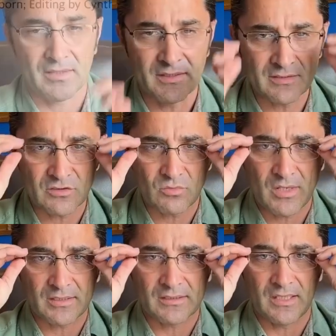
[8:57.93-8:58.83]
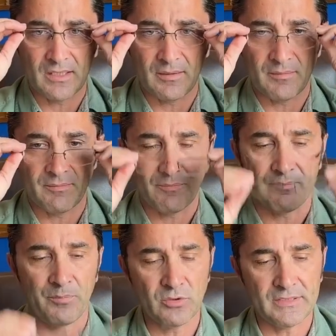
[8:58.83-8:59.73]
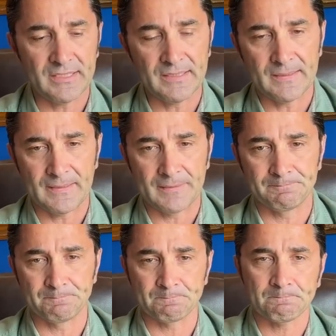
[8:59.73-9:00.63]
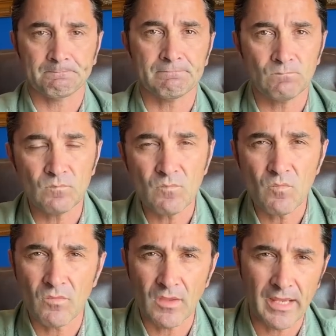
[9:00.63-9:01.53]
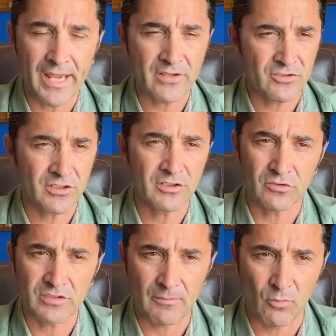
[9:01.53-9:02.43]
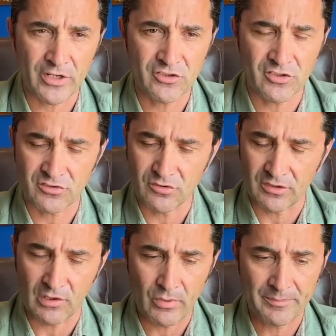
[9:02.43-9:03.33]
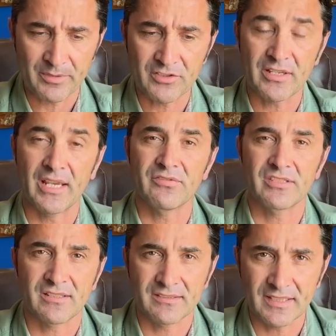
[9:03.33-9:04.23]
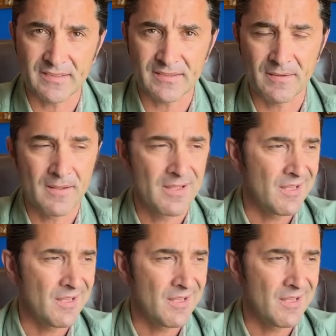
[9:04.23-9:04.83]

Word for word: this is what uh, Putin um, answered to some questions, nuclear weapons, F-16s,